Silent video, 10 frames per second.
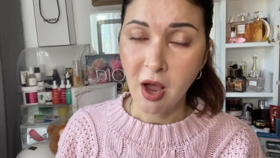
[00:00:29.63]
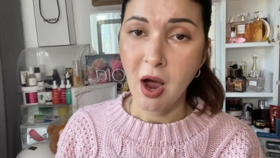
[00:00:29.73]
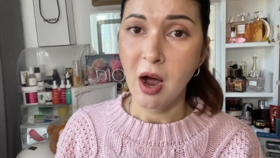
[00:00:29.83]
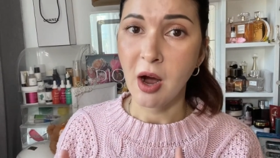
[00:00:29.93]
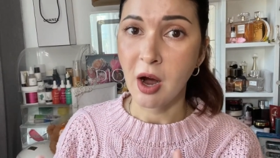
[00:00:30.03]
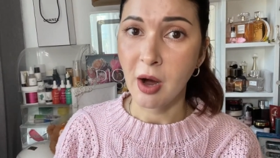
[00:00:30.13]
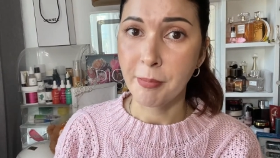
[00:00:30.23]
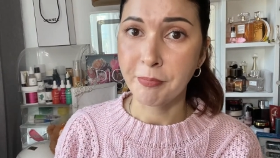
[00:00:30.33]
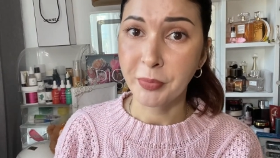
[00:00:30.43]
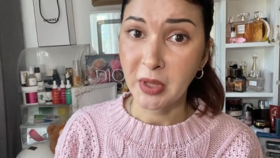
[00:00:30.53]

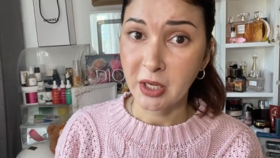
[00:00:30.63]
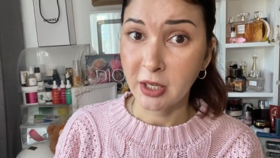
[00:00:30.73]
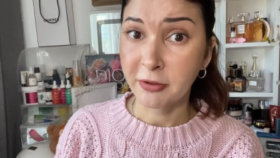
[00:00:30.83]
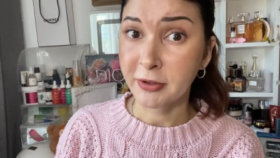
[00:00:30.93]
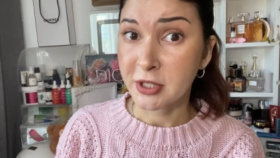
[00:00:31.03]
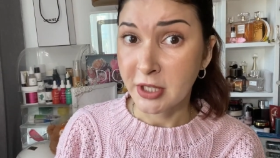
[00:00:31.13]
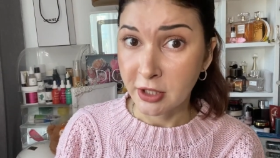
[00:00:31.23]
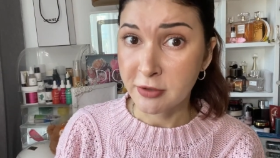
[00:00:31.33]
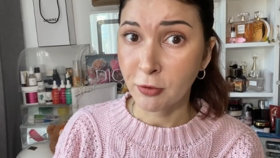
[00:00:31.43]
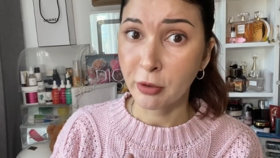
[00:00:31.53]
If it
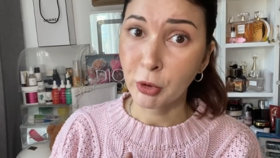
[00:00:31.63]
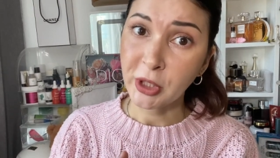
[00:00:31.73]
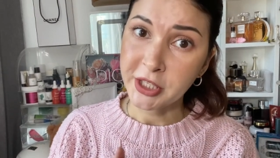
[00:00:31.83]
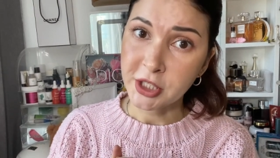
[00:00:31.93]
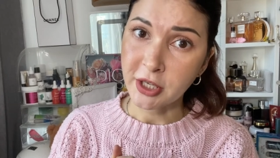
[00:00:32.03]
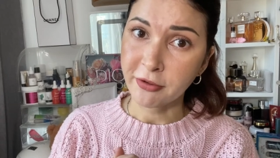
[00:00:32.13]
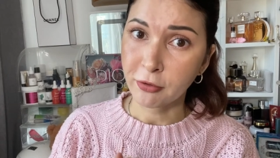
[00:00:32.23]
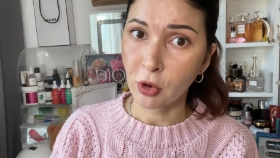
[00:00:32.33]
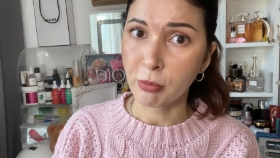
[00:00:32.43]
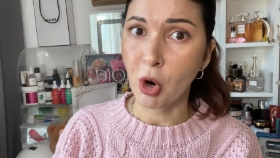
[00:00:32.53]
is formulated in the
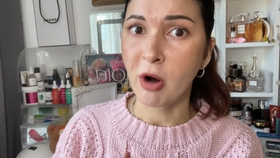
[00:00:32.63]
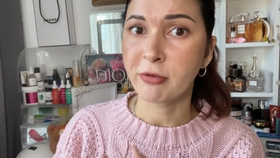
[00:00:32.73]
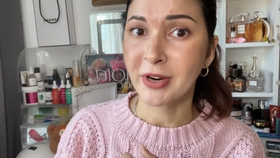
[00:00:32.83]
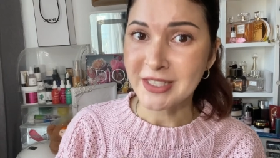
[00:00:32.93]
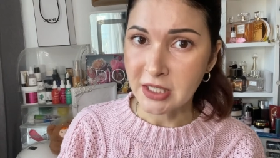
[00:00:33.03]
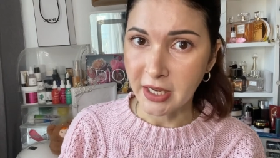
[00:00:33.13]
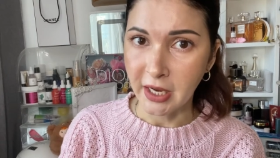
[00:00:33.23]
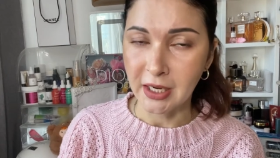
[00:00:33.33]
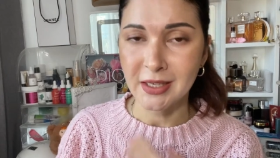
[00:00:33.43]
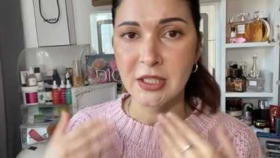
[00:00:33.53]
form of
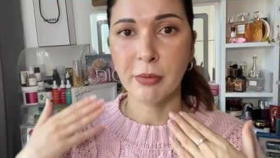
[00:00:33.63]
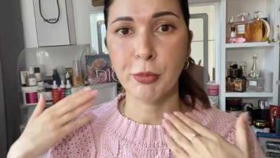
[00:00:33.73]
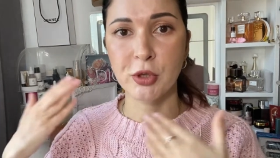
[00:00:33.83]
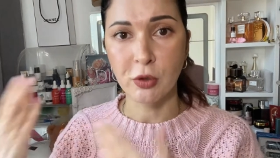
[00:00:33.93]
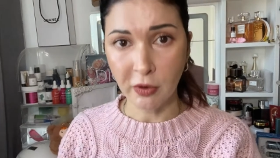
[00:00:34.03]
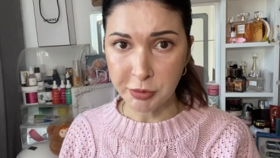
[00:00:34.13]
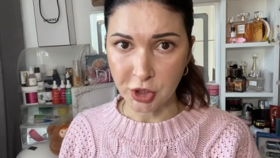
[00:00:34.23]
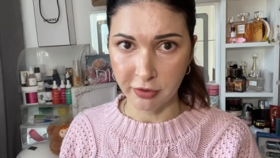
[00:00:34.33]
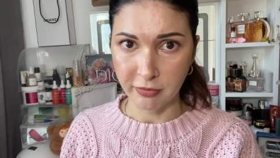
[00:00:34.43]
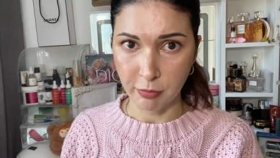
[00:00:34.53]
Retin-A, it's a
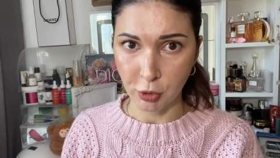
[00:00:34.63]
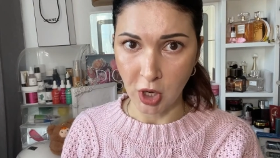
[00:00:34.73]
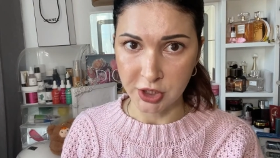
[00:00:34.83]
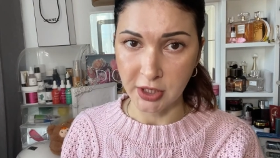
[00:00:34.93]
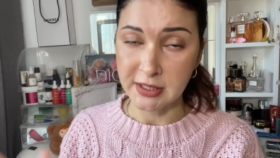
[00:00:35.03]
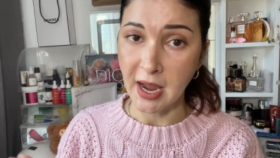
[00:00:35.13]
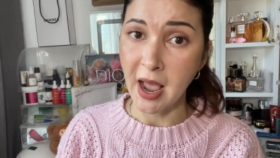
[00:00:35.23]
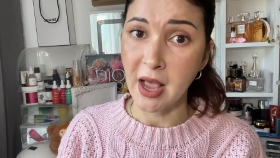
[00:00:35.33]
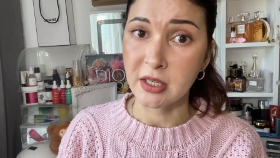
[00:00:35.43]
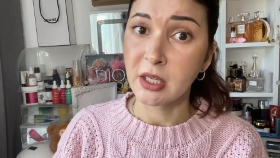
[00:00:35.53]
prescription product,
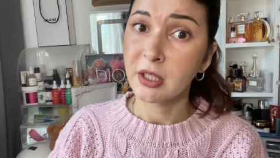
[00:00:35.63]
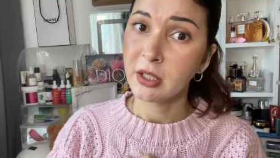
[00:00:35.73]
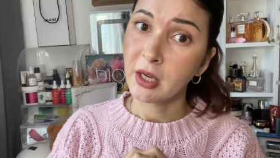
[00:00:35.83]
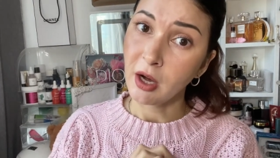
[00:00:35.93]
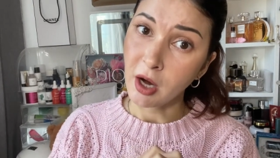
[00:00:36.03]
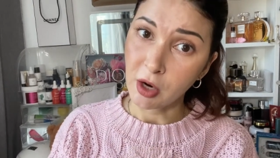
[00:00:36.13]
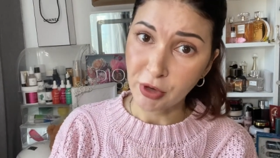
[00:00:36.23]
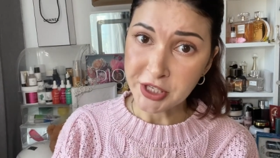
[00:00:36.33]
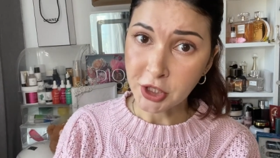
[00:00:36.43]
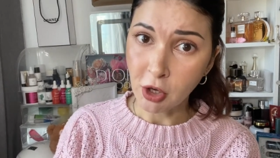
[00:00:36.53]
and
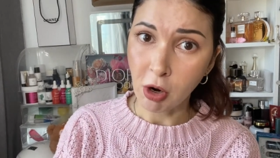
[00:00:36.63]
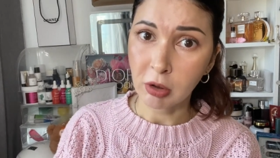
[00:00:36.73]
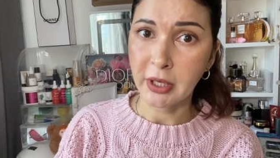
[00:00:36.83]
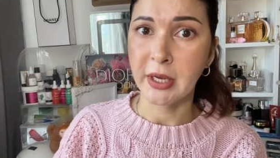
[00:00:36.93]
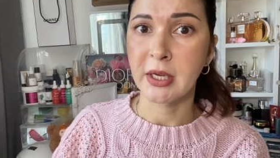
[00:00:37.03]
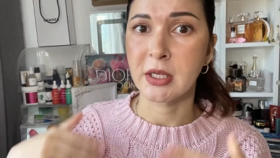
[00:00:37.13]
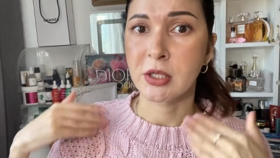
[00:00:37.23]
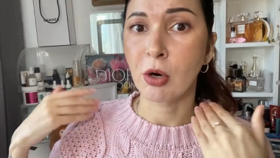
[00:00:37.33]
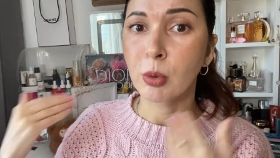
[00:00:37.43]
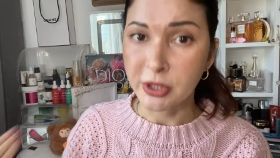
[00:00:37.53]
retinol is
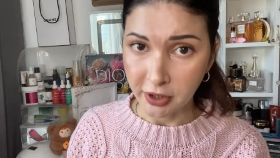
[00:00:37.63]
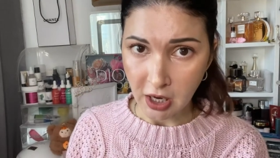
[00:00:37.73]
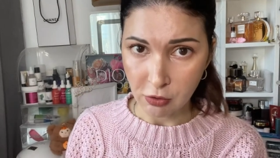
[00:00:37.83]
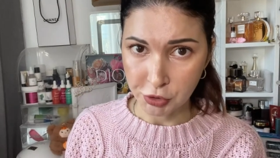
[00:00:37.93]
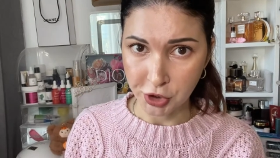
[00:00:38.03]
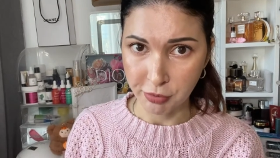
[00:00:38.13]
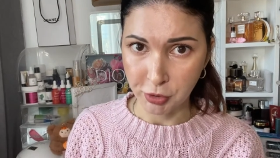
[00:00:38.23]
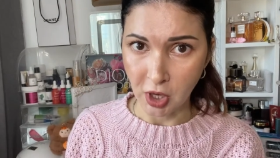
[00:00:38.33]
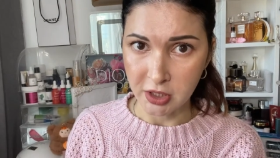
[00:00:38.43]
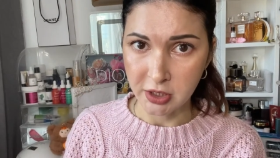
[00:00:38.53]
over-the-counter
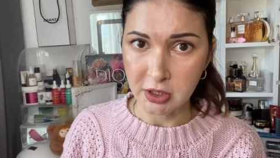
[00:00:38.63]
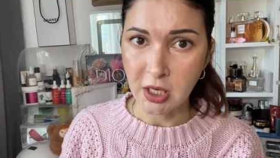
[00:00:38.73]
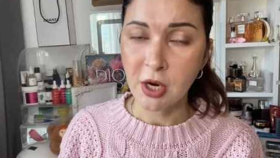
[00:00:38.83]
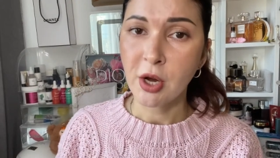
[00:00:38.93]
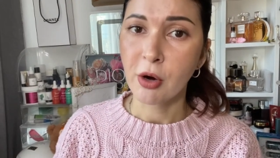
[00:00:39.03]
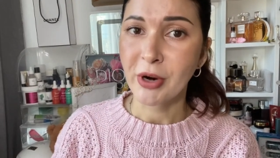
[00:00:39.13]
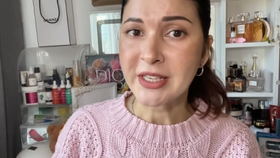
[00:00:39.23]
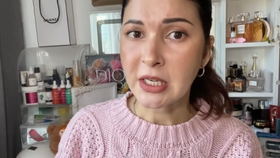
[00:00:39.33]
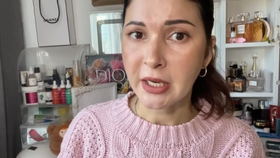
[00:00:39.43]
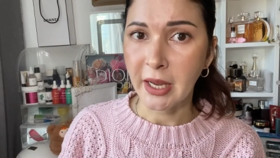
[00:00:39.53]
product.
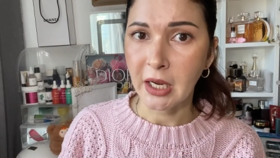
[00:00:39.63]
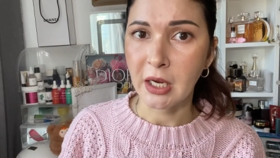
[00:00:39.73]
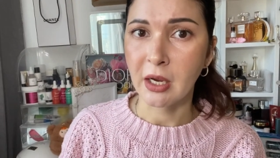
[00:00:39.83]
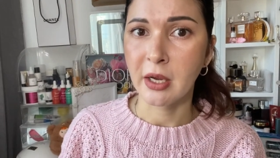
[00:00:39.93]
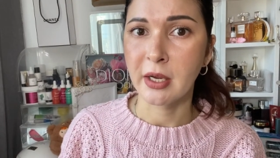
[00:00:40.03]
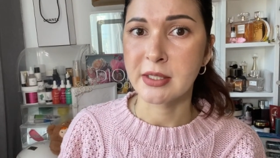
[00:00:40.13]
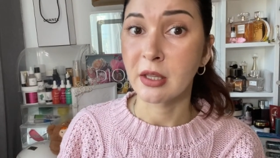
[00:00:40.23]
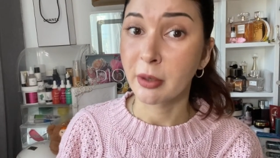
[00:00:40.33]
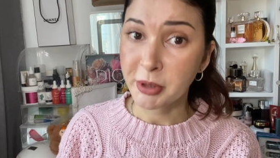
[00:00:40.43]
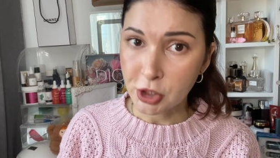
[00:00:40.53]
Retin-A is a
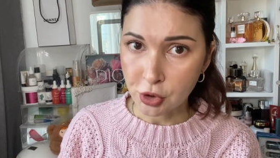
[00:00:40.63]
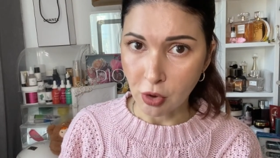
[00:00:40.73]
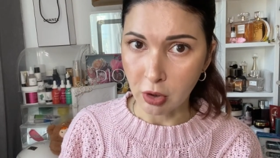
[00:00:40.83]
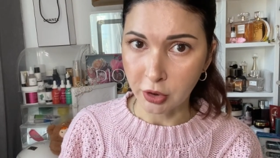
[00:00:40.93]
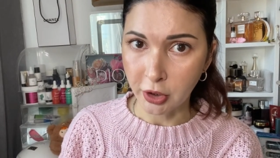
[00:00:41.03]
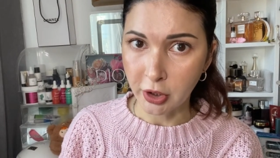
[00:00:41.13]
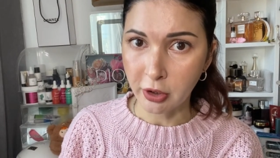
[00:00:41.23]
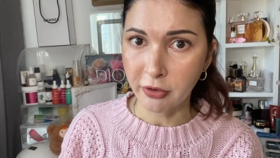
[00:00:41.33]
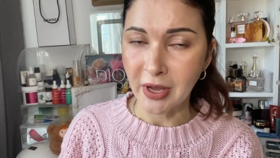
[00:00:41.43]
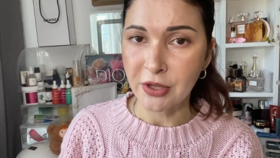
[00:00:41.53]
little bit
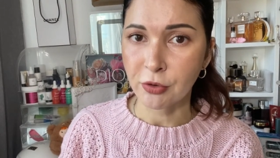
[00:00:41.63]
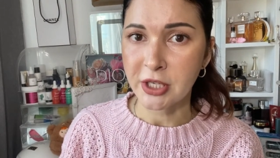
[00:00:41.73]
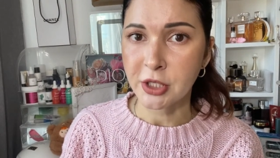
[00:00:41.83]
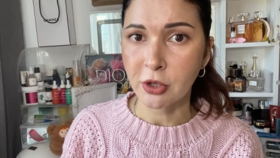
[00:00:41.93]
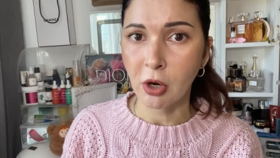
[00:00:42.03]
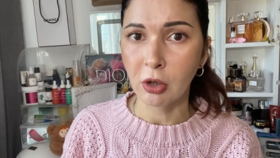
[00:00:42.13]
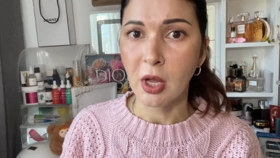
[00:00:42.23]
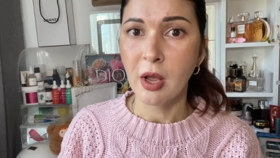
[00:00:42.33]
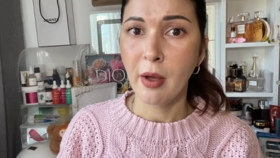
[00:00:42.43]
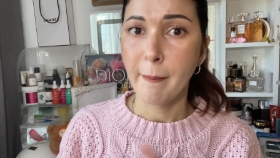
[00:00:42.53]
stronger than retinol,
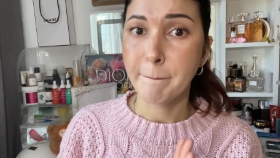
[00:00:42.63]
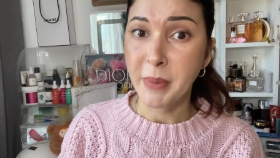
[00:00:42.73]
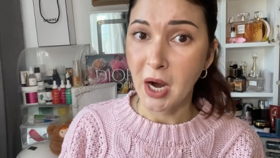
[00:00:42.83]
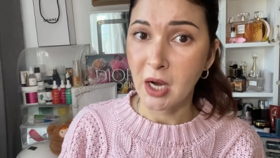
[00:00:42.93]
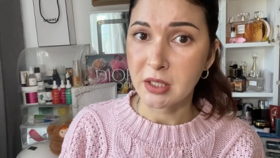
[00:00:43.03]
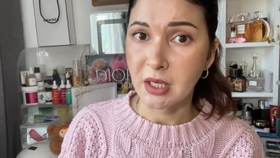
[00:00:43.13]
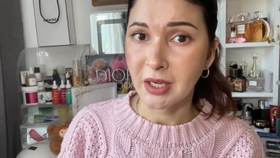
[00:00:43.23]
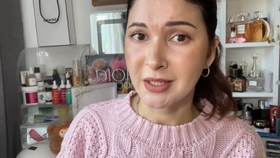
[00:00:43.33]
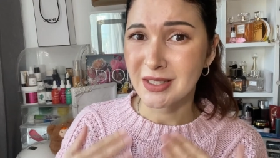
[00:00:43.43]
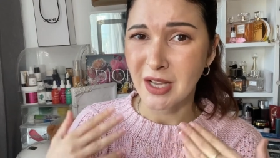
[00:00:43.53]
but
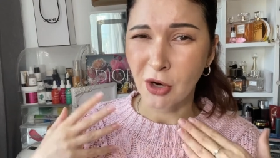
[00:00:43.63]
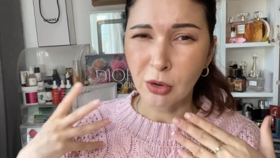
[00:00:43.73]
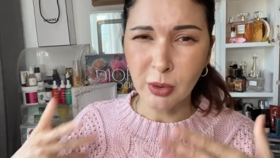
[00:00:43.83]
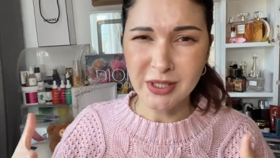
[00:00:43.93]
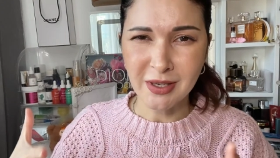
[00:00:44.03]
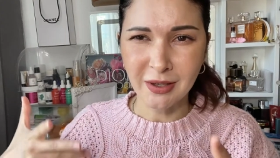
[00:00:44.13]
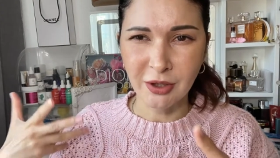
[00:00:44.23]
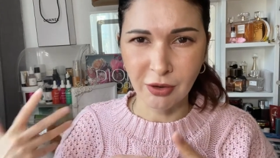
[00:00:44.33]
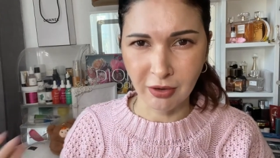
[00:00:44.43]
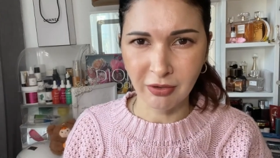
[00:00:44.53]
it's not always a
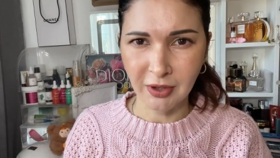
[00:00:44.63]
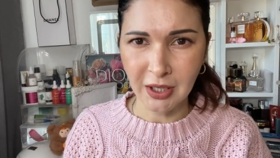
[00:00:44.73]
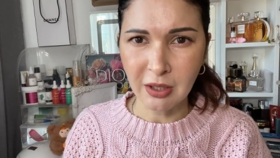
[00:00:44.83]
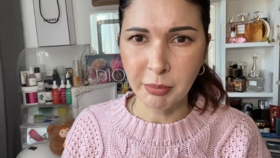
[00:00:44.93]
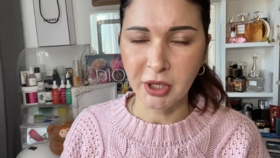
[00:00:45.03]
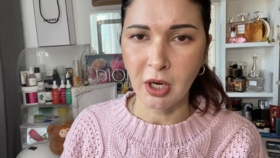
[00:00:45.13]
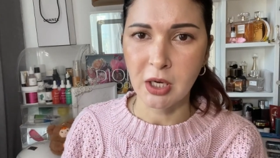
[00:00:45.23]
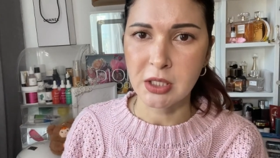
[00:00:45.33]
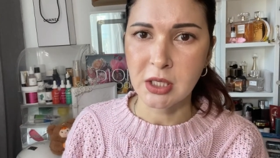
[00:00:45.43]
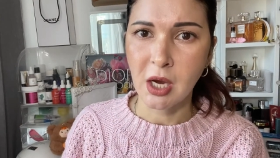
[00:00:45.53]
good thing because